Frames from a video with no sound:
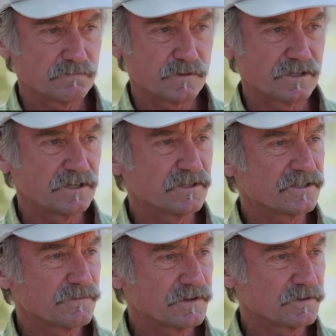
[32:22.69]
prodigious
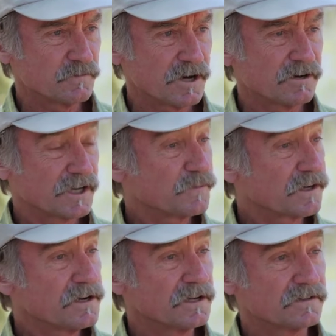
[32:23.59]
amounts of water, like
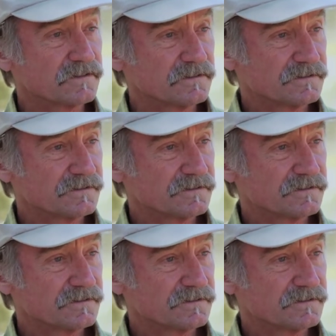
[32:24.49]
pecans.